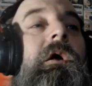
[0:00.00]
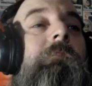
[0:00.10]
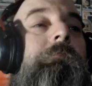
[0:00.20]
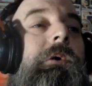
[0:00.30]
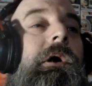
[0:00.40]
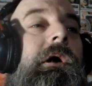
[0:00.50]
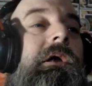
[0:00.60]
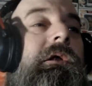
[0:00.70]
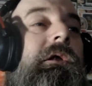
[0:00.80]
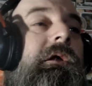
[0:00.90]
But
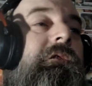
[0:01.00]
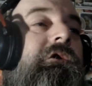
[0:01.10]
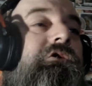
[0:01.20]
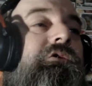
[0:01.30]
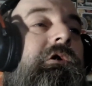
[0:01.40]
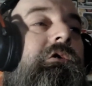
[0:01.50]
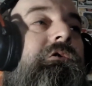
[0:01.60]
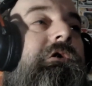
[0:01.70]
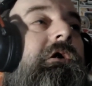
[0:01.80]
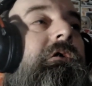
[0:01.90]
this one goes
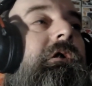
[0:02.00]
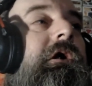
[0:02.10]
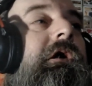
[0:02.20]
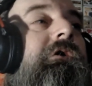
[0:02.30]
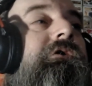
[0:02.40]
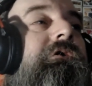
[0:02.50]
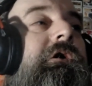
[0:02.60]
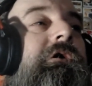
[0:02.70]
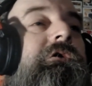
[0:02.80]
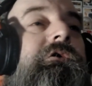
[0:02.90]
out, like I
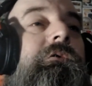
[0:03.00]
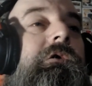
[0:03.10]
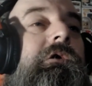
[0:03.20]
said, to